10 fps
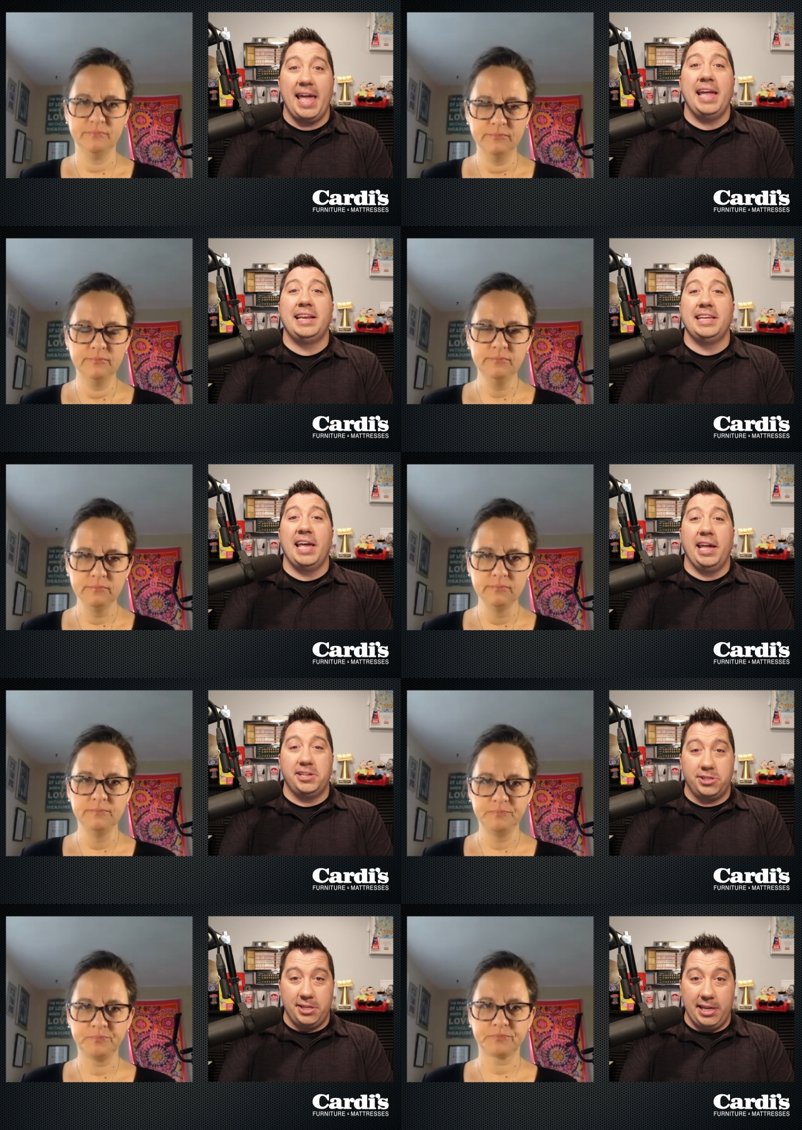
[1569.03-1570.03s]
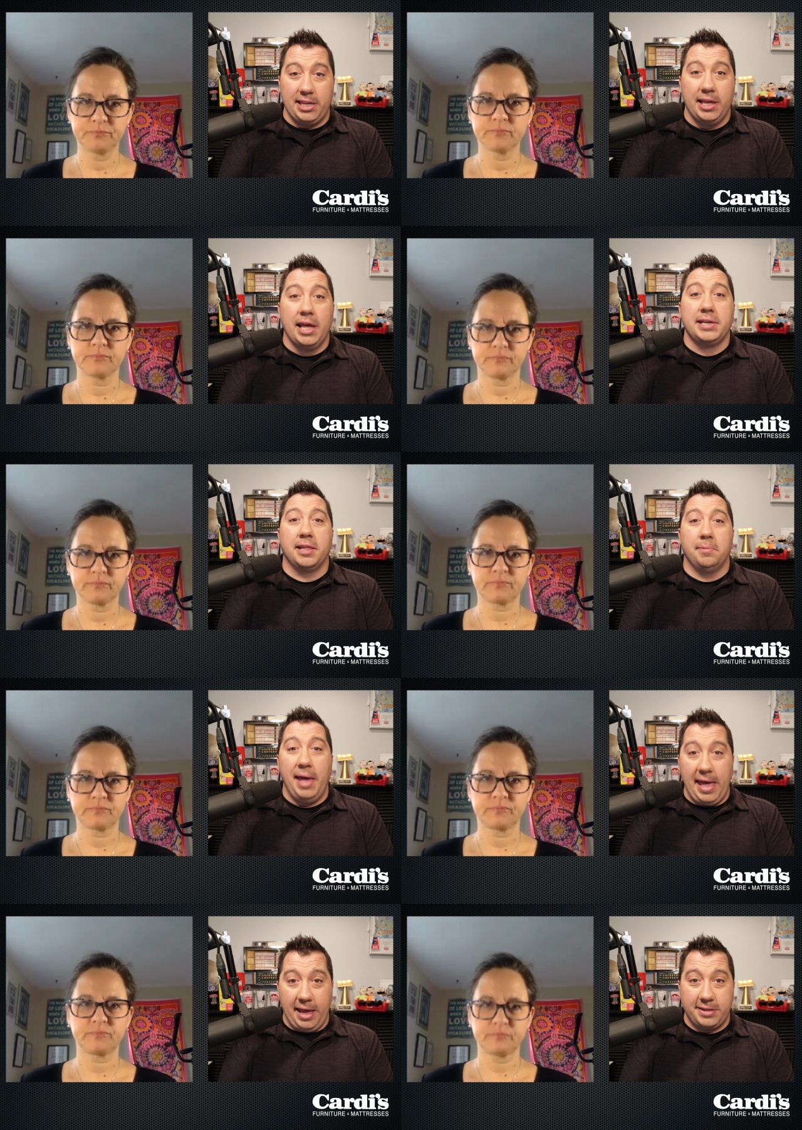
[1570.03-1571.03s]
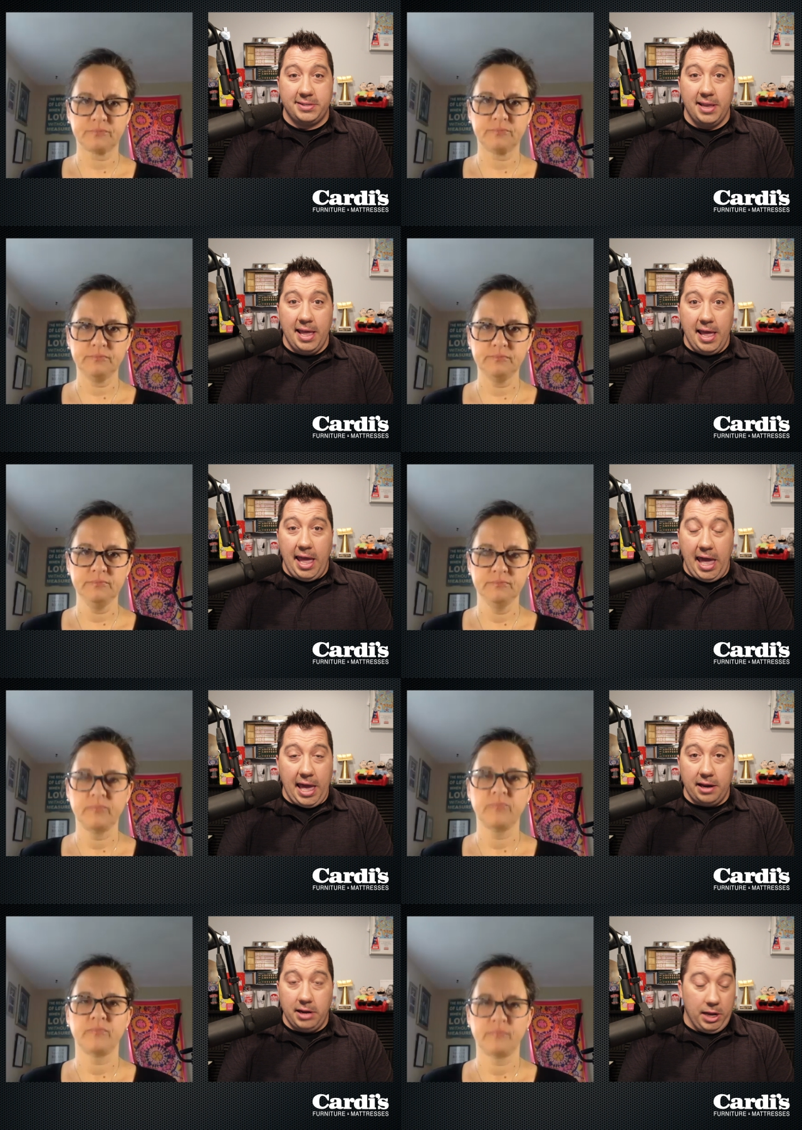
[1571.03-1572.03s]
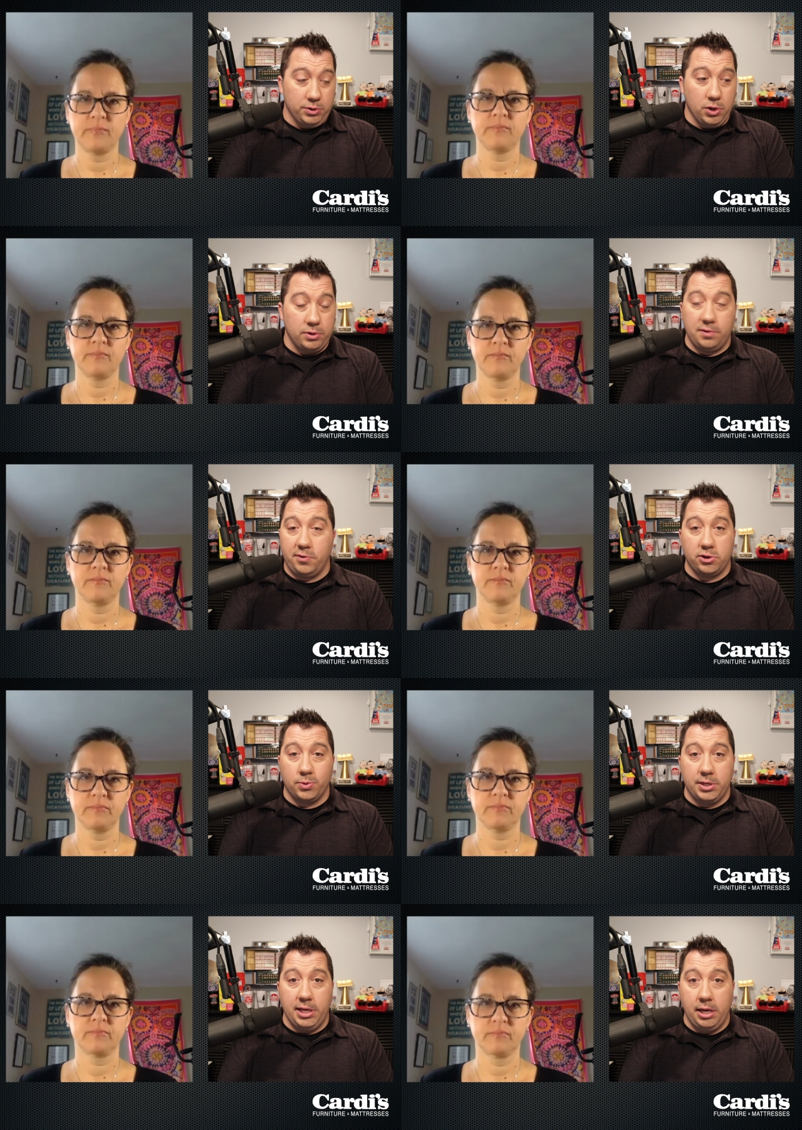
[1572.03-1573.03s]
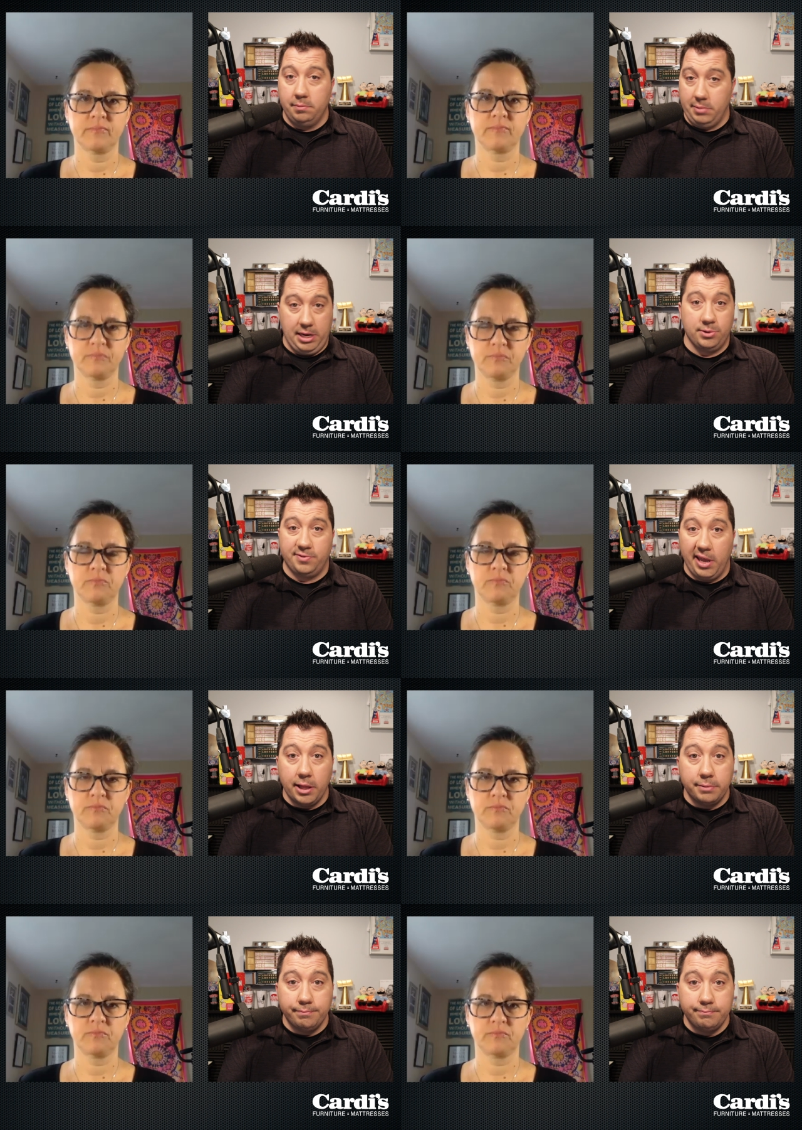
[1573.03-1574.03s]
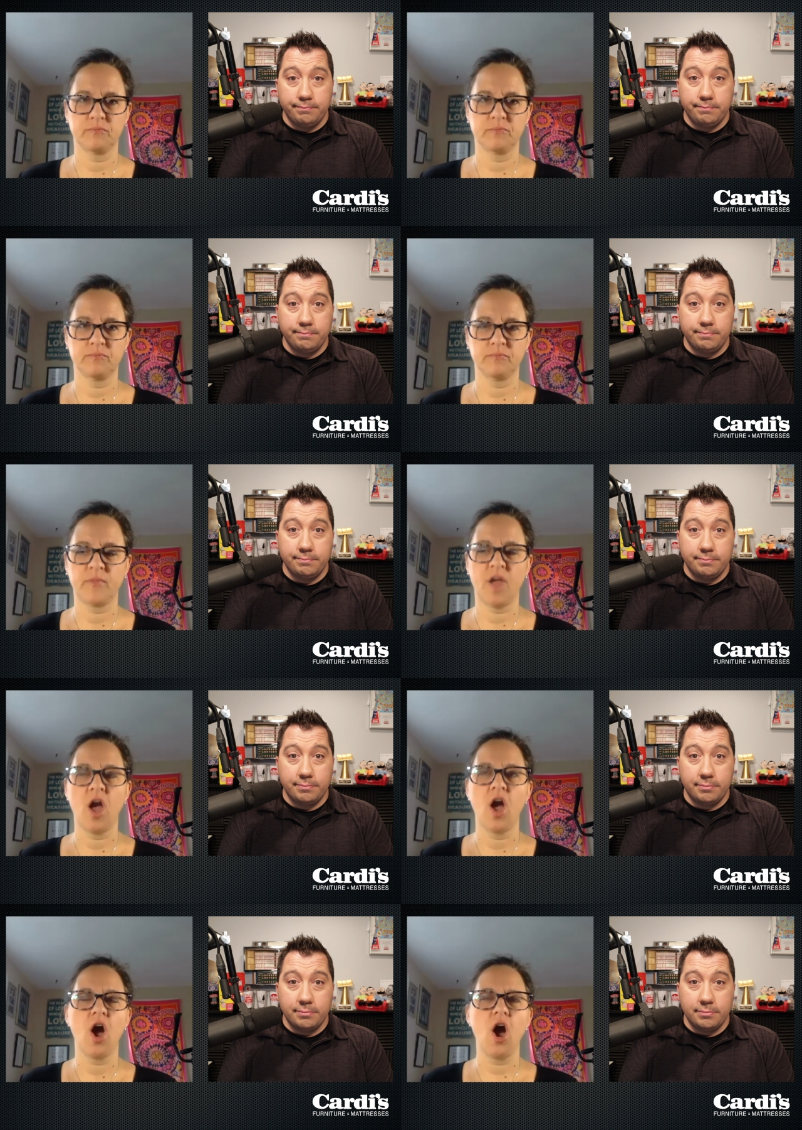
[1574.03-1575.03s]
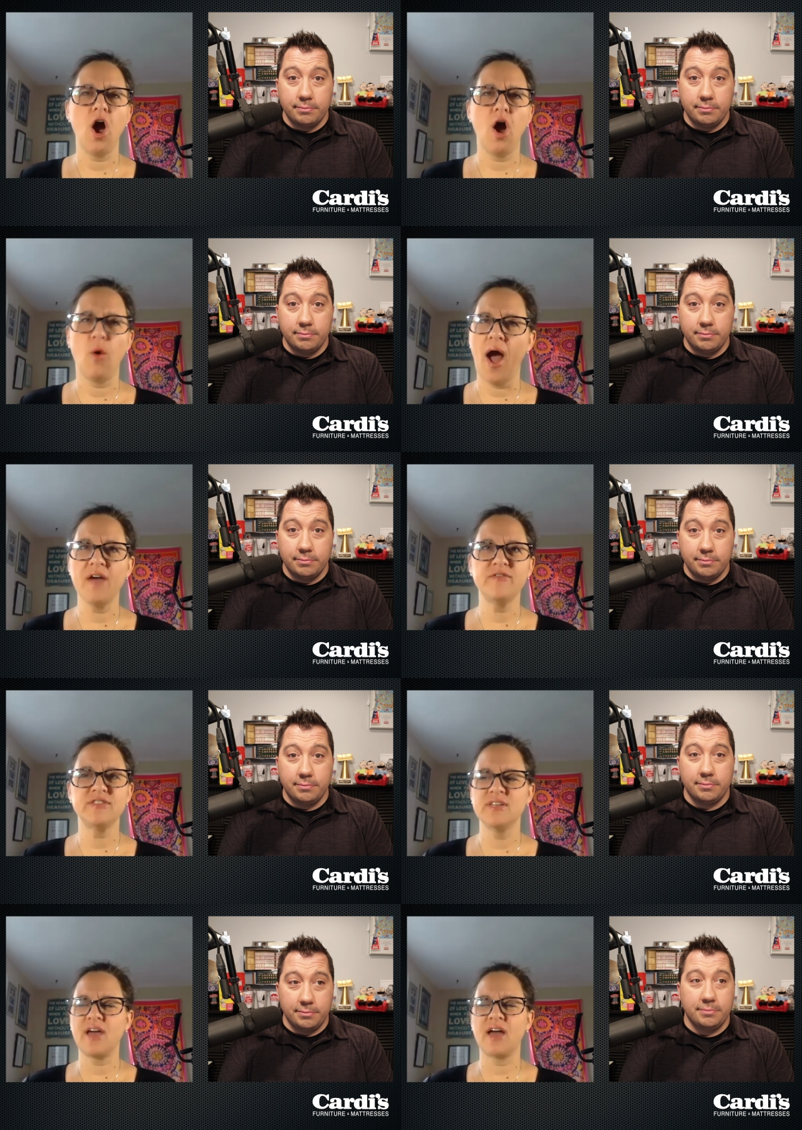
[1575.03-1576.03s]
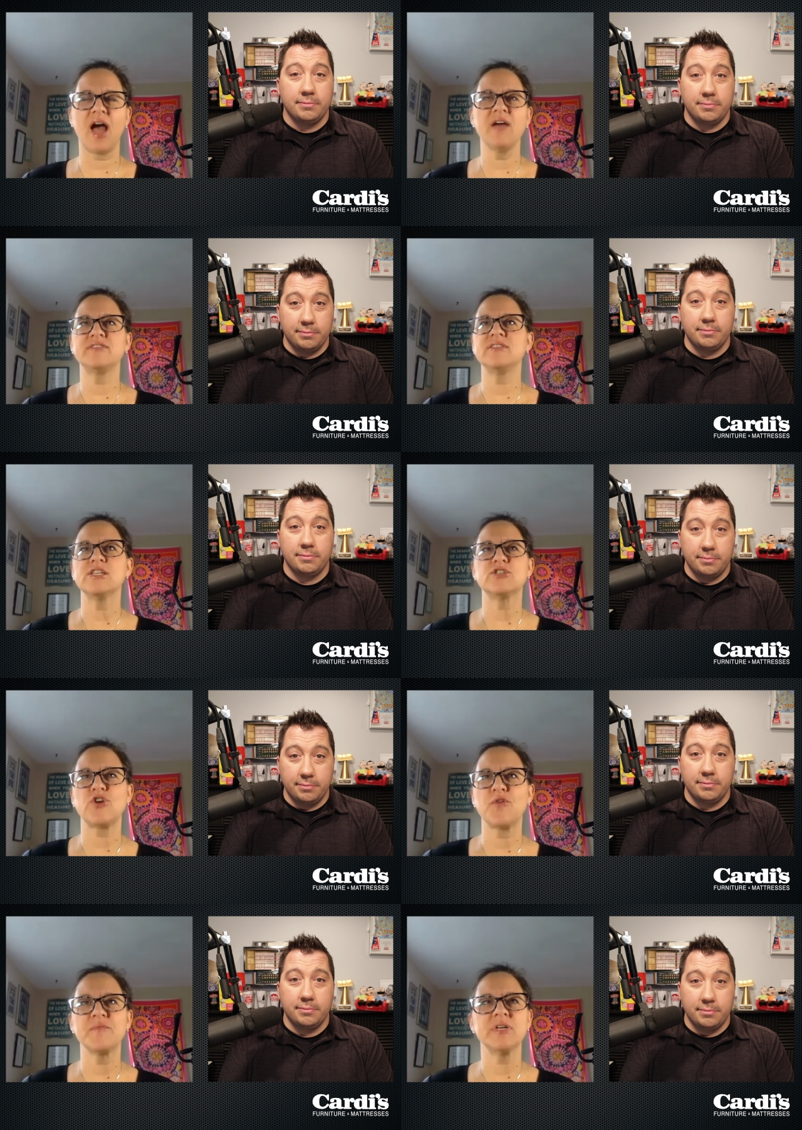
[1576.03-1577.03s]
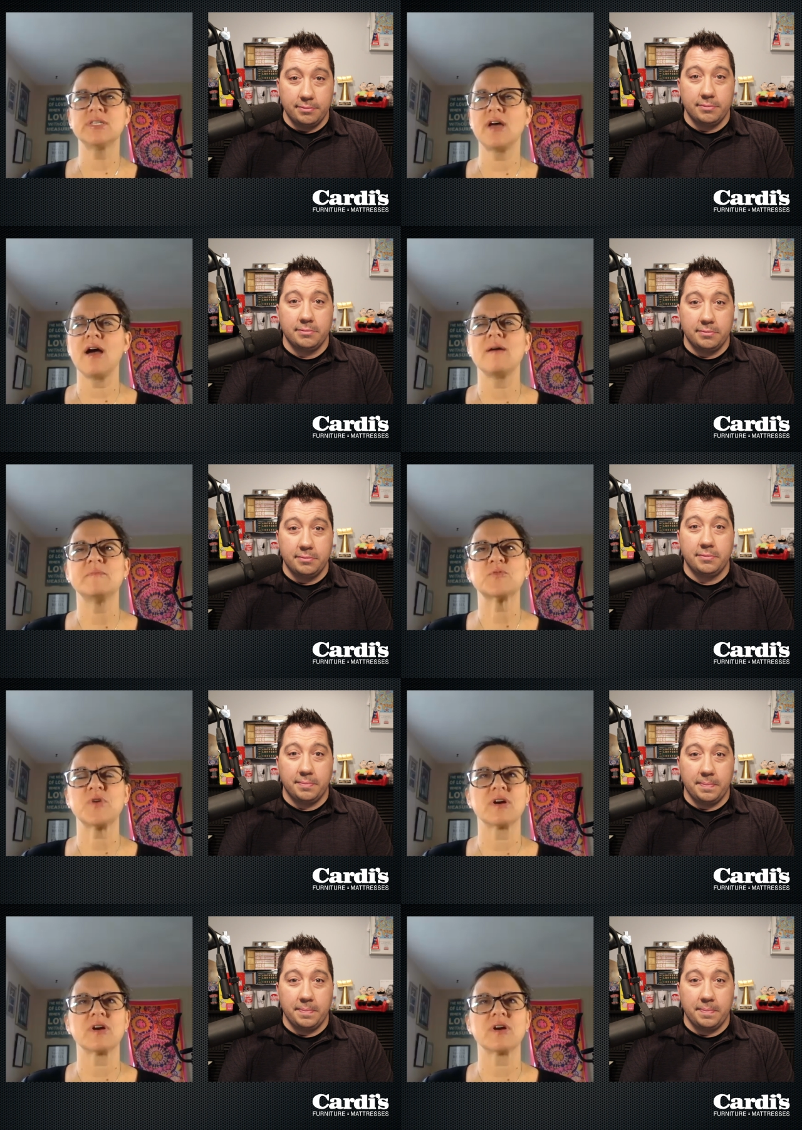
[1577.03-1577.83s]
Speaker 1: ADHD to the max. And I was always the first one done, but I was failing.
Speaker 2: Oh, I've seen that. I've seen so many times where